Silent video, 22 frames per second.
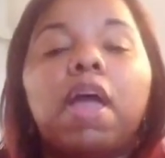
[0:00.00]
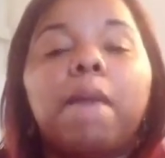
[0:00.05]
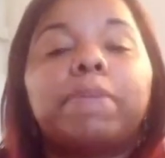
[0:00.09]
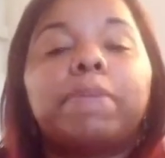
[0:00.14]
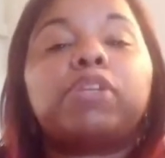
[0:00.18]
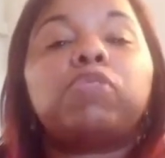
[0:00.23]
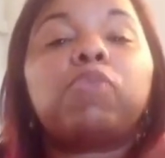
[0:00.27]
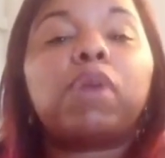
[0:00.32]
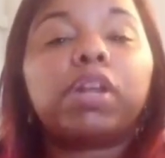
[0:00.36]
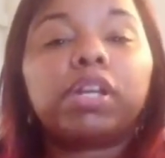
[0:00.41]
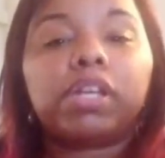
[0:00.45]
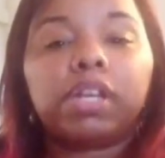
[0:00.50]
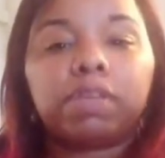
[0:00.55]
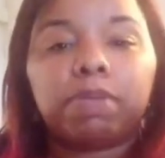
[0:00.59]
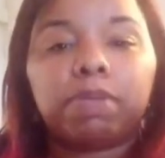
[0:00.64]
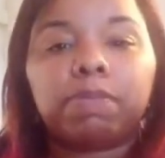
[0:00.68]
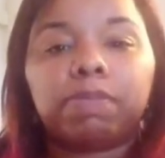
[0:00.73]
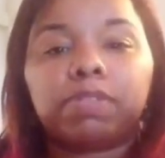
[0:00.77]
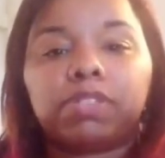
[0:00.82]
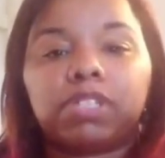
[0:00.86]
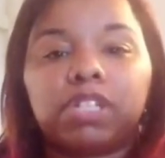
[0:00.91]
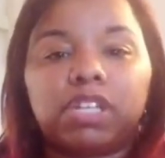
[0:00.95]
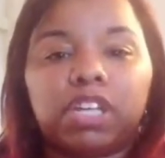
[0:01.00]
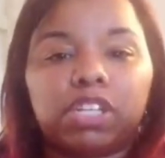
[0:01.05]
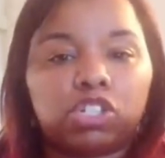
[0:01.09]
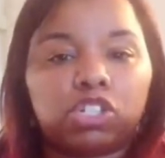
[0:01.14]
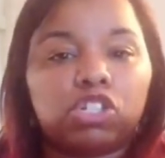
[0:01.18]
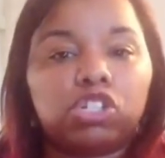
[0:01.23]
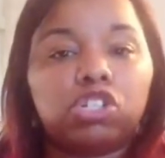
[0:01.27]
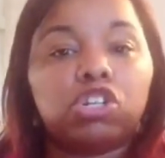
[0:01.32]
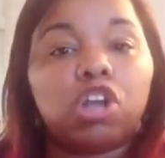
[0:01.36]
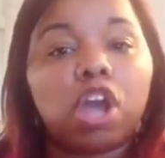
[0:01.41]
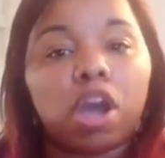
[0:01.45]
But you want to get people to get
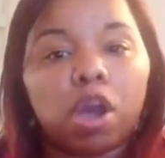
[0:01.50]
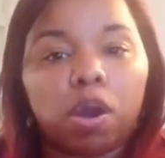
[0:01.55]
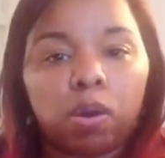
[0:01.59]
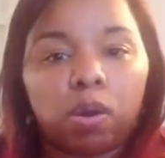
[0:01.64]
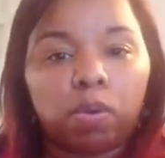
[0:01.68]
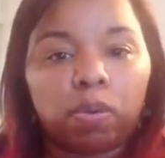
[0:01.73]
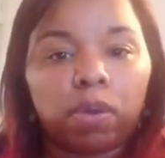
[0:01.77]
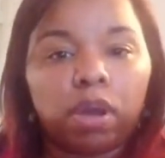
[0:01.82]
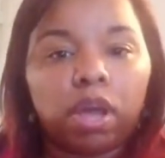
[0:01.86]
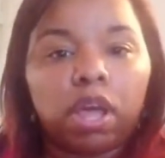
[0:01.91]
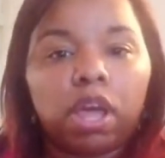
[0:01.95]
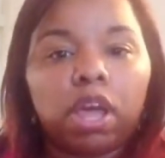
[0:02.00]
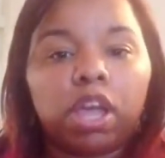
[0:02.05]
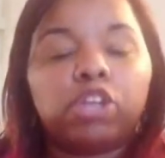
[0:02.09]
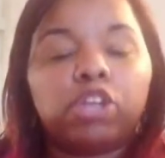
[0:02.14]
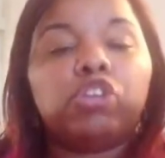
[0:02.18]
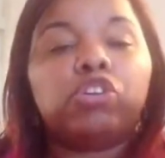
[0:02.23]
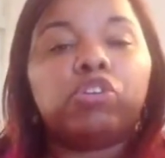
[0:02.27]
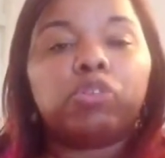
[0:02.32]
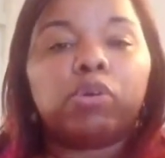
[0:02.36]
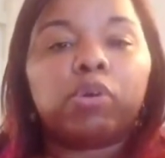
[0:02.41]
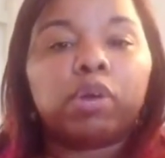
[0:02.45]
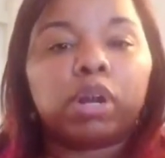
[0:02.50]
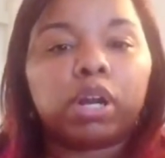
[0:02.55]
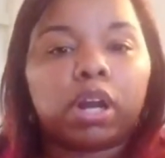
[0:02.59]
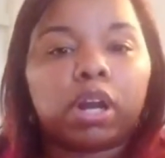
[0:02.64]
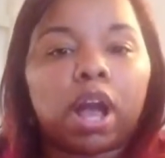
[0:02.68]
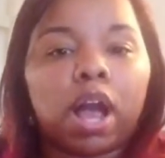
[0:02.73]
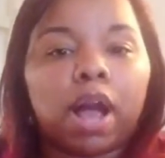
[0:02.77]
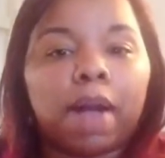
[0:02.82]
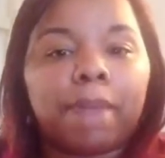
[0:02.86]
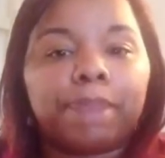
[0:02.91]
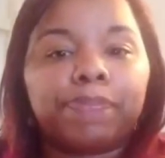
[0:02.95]
to know
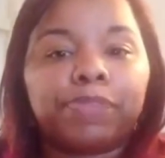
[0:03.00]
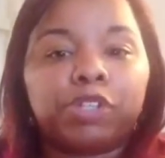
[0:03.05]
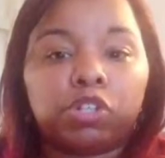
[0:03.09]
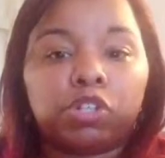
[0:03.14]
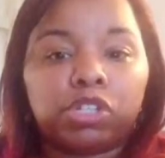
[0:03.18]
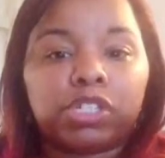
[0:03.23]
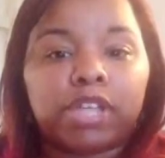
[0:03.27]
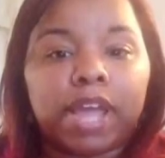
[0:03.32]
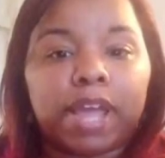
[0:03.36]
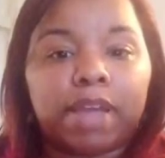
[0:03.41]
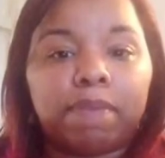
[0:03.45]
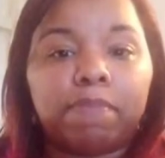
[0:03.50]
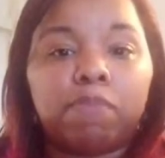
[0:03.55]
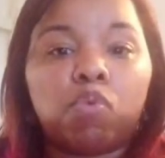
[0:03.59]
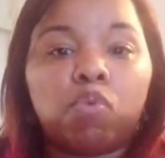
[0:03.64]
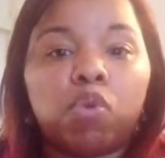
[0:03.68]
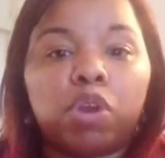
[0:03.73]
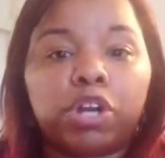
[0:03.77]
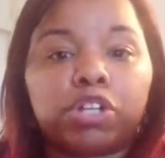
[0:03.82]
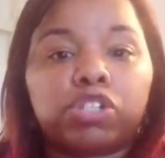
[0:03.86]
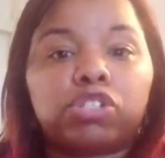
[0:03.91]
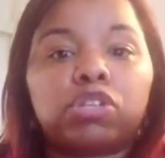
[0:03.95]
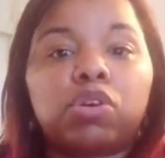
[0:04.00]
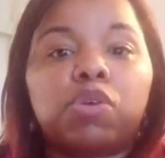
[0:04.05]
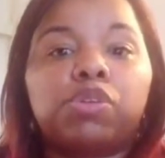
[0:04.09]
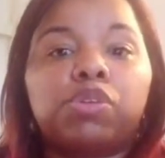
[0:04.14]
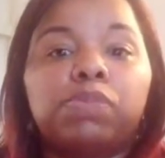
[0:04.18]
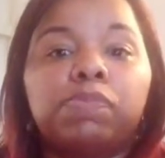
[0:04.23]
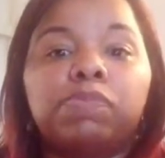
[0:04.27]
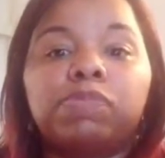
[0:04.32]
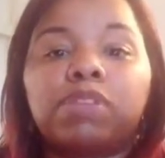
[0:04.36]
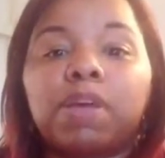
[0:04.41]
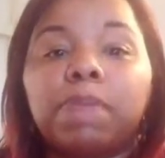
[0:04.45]
your site more. So
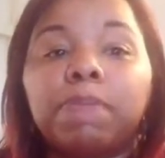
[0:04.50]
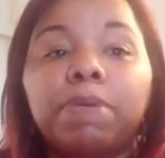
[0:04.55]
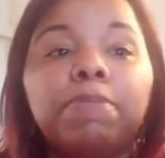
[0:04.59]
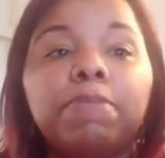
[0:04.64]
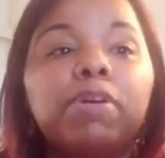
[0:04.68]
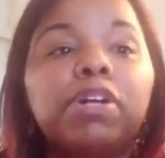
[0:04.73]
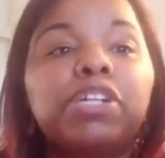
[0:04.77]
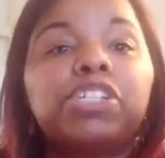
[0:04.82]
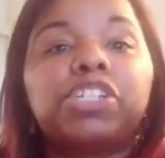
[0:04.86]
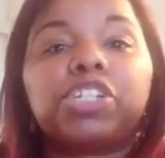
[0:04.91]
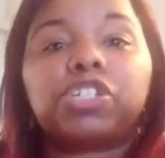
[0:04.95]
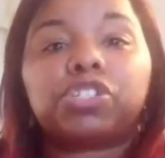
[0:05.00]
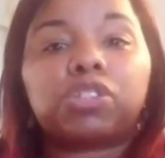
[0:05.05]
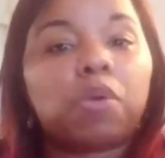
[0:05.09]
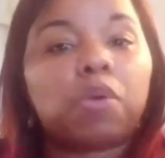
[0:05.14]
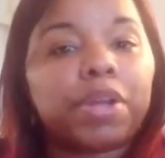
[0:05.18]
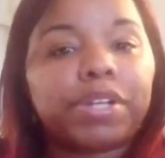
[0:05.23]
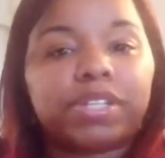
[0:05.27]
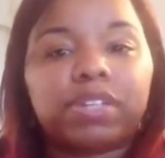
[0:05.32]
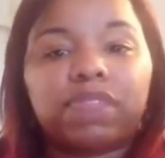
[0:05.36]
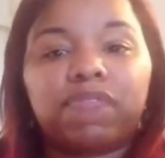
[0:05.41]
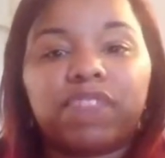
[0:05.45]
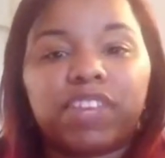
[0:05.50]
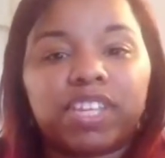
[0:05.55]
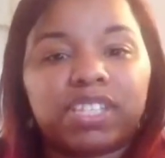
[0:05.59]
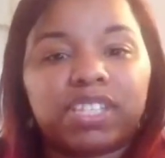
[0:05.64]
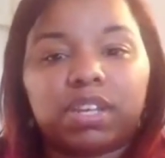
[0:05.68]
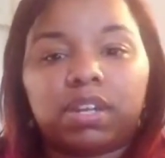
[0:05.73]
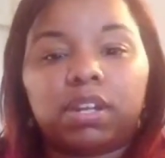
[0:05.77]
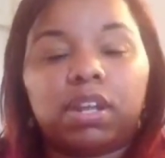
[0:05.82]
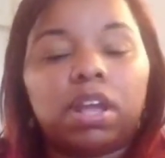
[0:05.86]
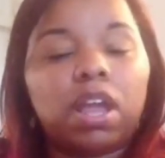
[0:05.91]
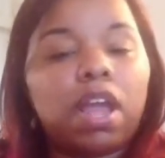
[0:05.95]
some people are just going to
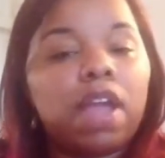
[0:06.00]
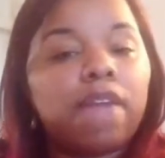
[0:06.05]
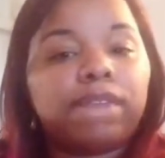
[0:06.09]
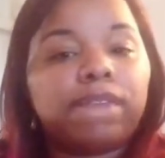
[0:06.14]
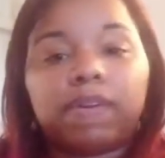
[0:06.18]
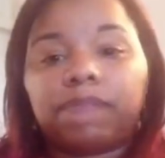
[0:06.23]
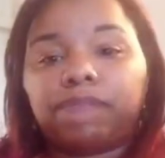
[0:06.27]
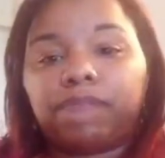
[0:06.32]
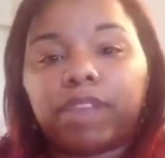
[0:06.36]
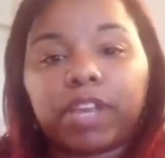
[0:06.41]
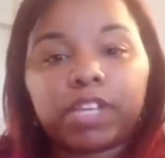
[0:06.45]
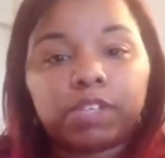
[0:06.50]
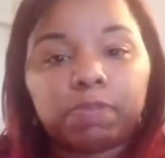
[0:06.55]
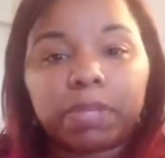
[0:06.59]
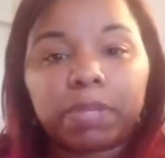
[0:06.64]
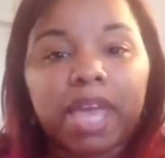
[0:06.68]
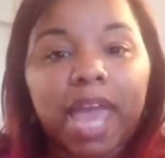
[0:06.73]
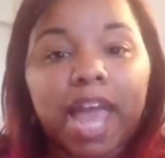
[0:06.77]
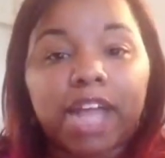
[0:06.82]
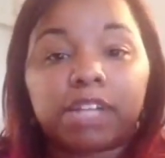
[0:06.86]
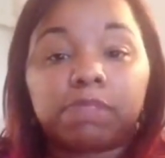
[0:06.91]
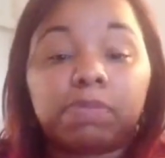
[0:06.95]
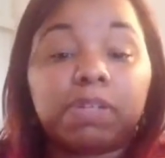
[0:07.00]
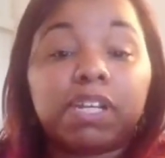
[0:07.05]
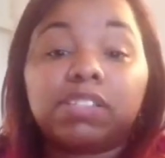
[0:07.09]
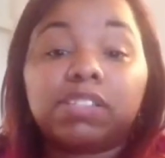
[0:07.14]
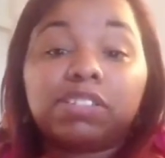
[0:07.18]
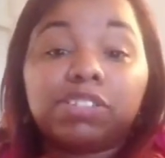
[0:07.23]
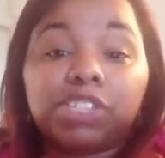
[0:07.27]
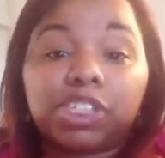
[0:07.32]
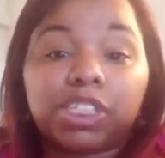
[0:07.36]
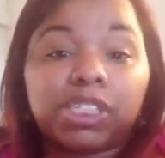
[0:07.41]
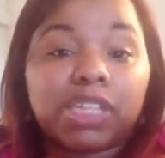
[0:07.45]
visit from Facebook ads because
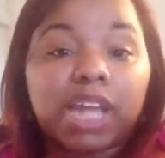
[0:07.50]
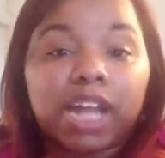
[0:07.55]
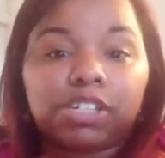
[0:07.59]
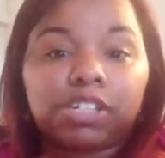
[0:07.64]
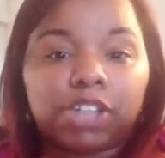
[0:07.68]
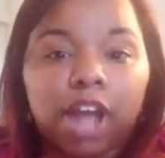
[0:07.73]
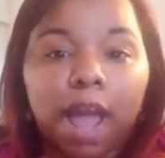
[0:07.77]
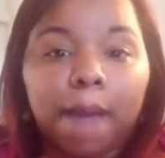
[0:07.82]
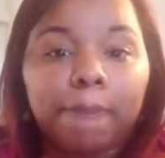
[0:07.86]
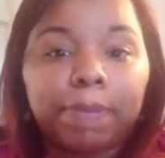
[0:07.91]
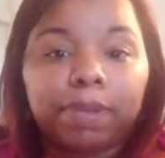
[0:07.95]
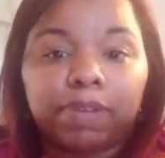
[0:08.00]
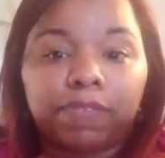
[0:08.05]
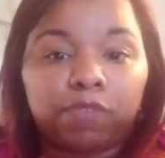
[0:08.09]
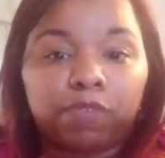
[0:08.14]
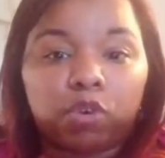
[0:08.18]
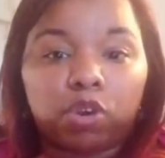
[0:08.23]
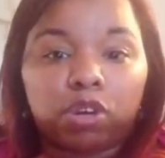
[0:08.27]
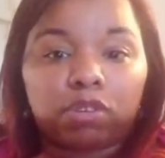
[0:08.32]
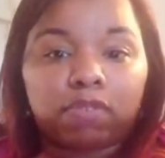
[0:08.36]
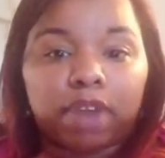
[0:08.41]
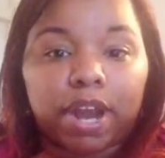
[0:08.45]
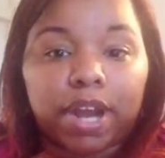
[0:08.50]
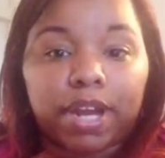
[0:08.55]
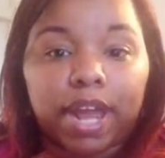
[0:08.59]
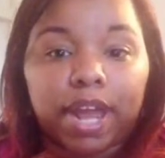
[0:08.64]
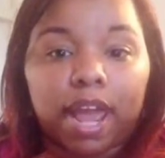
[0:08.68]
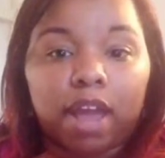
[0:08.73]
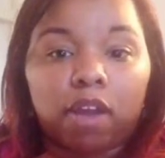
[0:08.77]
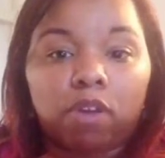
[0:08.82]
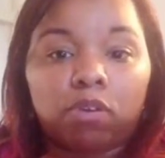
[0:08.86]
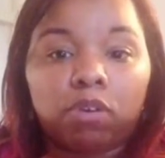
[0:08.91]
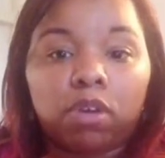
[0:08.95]
they're just not shopping for it right
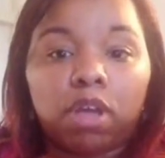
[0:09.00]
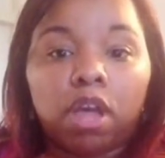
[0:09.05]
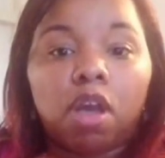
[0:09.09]
now.